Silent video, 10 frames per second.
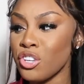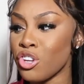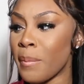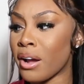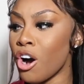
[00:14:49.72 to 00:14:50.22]

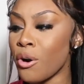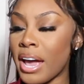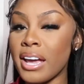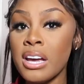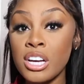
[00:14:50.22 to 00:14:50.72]
So I'm like, oh,
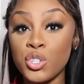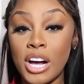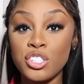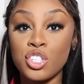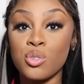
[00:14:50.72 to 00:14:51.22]
okay. So
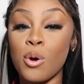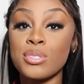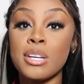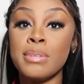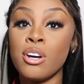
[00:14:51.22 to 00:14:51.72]
I just throw
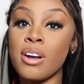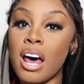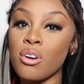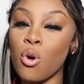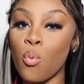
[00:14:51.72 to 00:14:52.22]
something on.
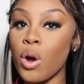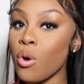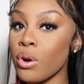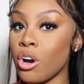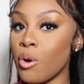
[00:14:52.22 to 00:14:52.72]
I don't know
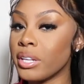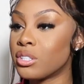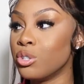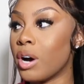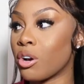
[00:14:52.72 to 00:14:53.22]
where we're going
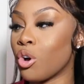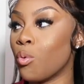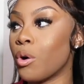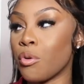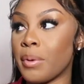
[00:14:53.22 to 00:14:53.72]
to, I don't
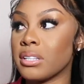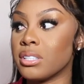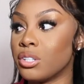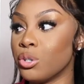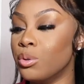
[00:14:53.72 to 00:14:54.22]
know what we're about
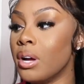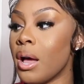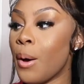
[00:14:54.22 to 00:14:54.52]
to do.